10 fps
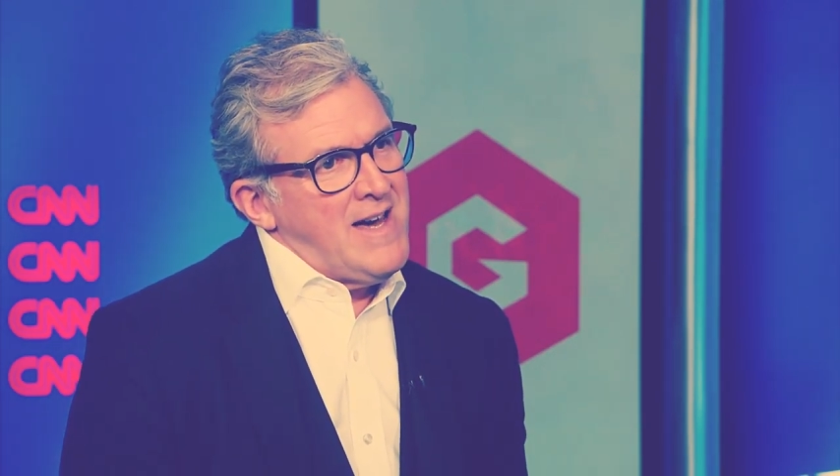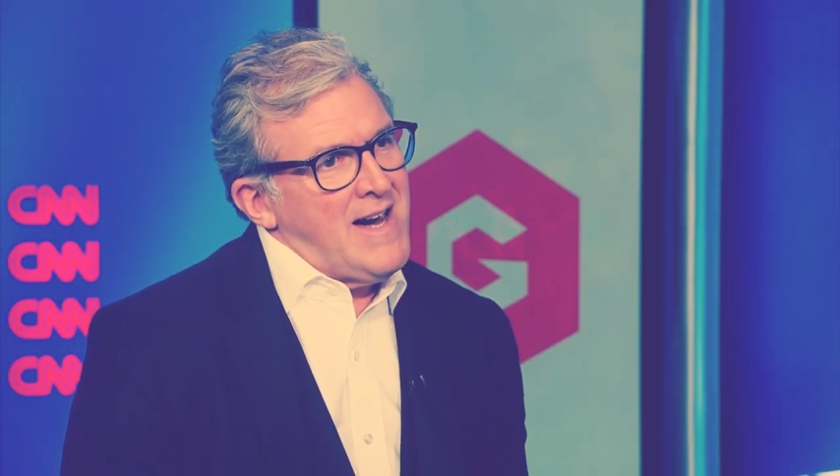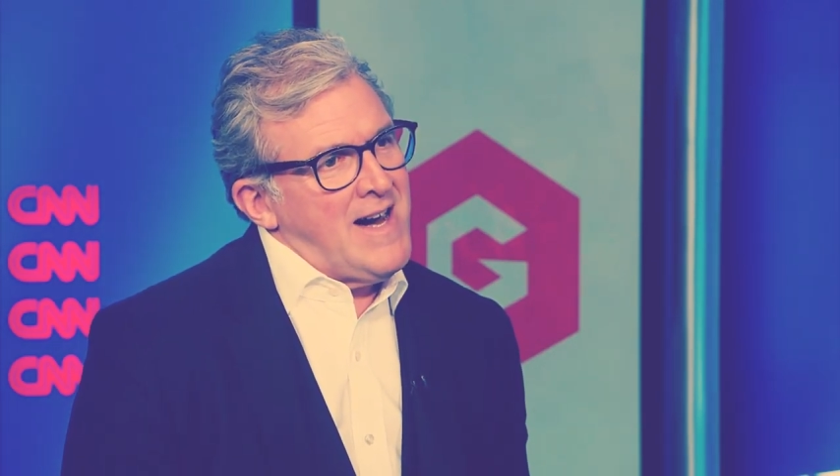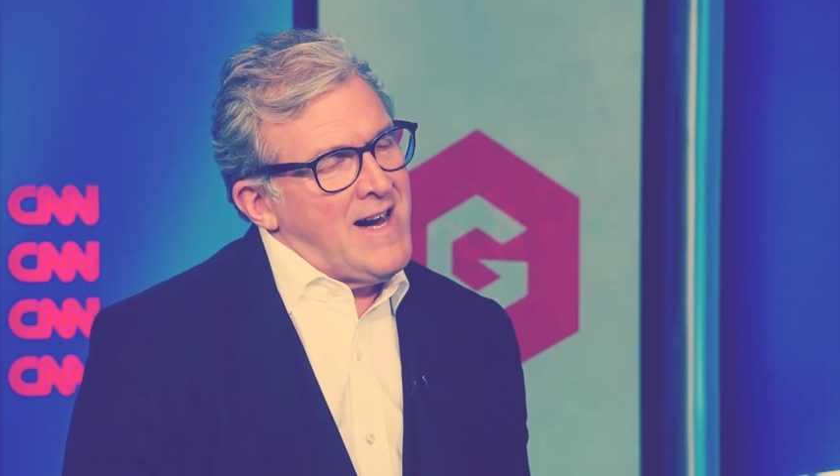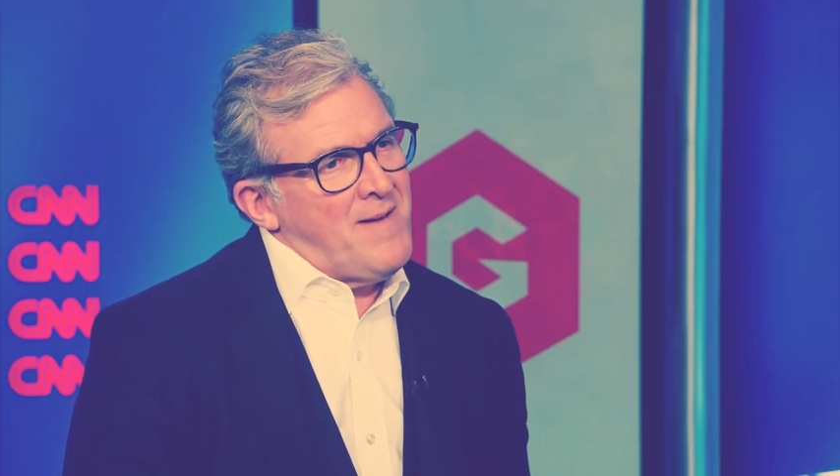
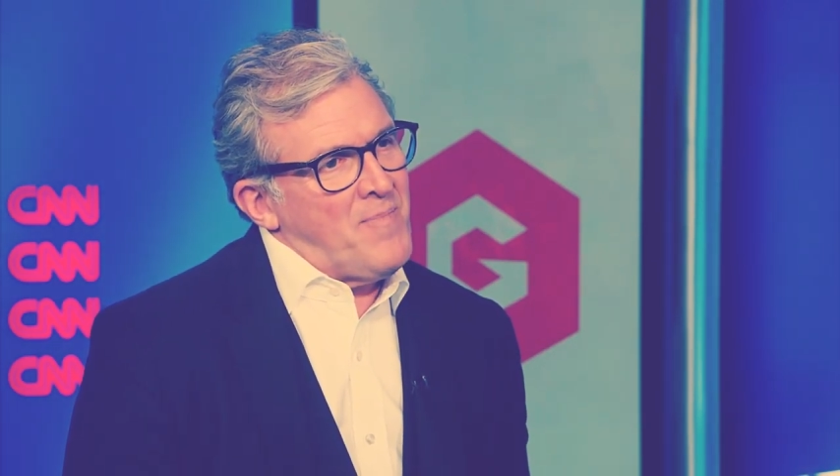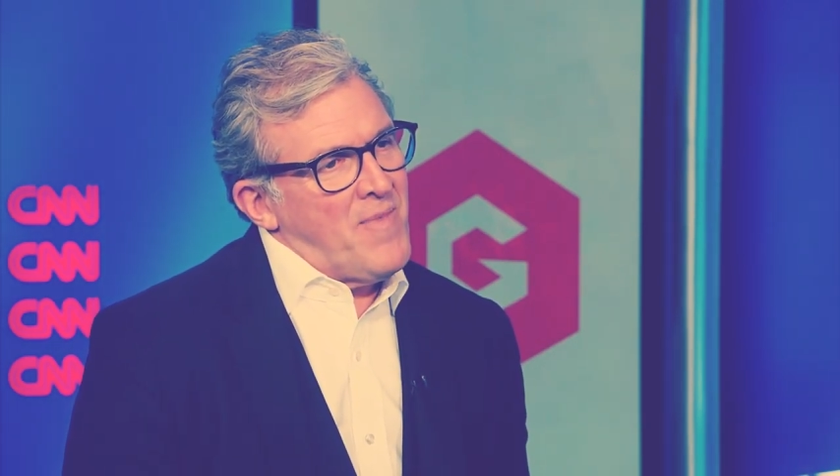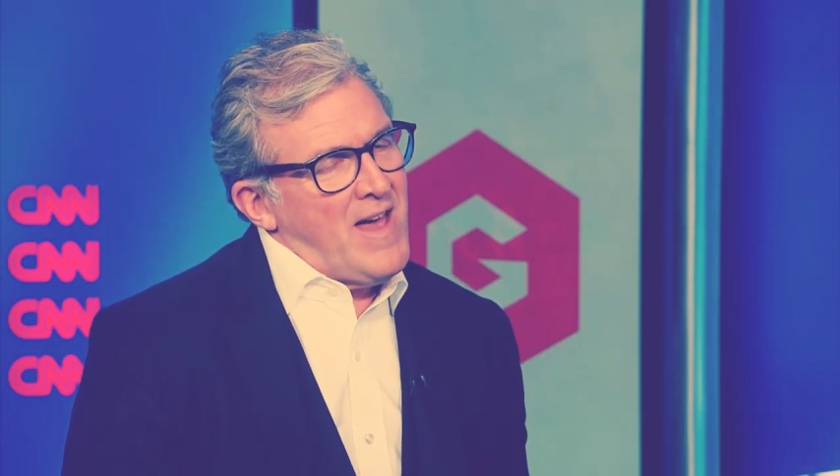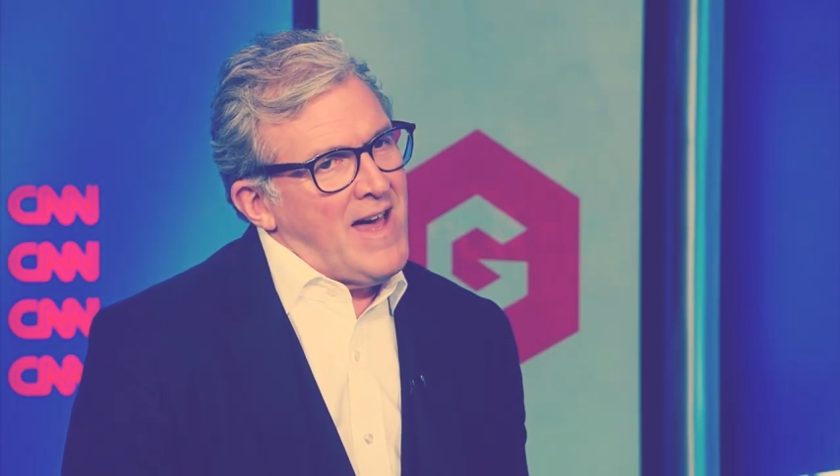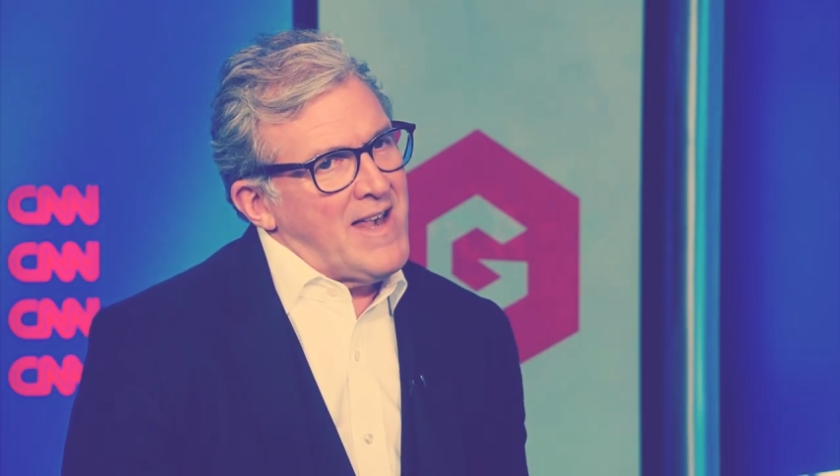
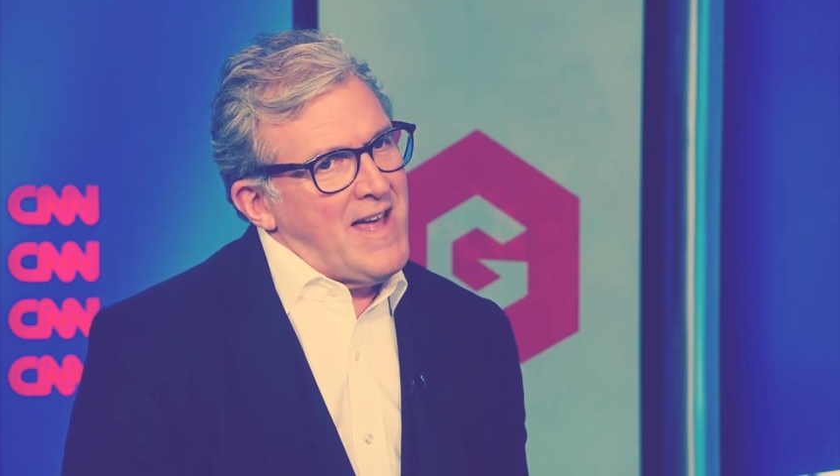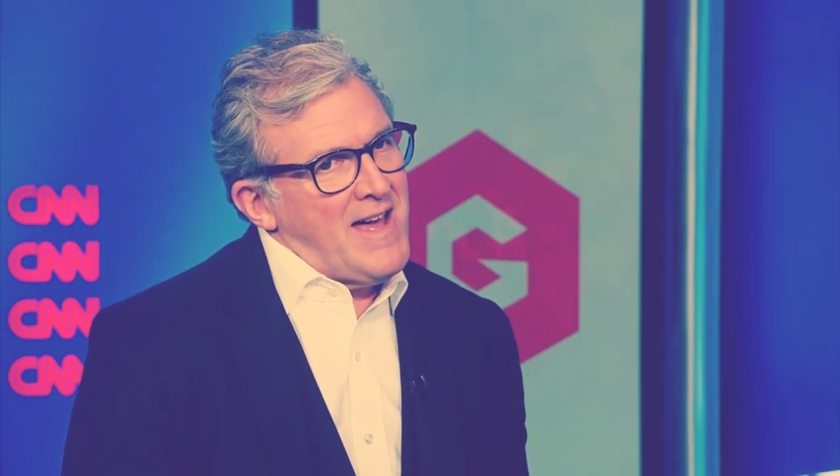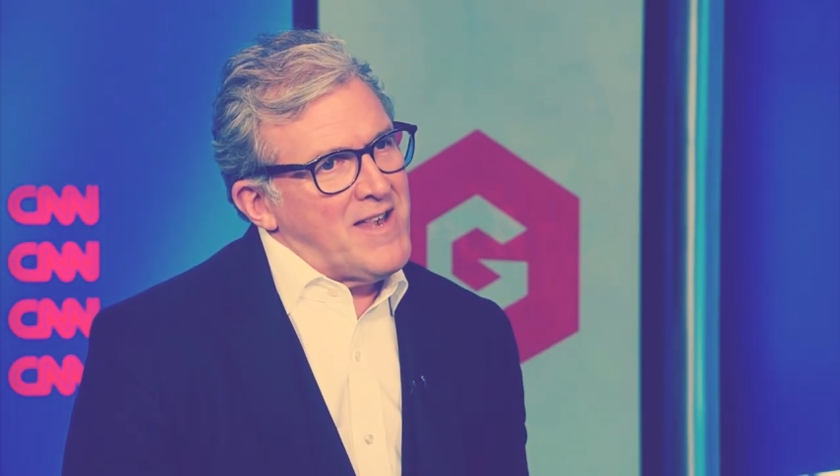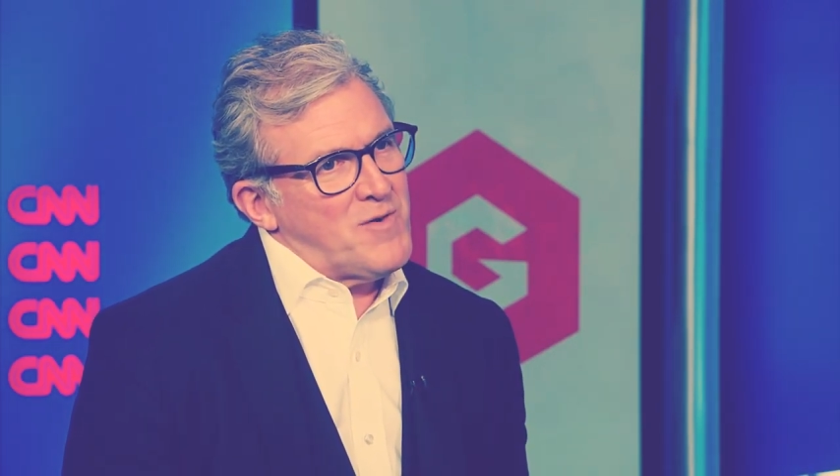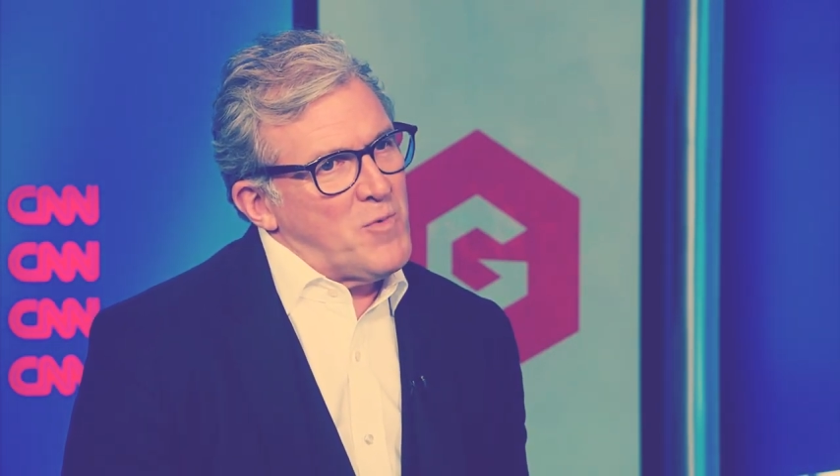and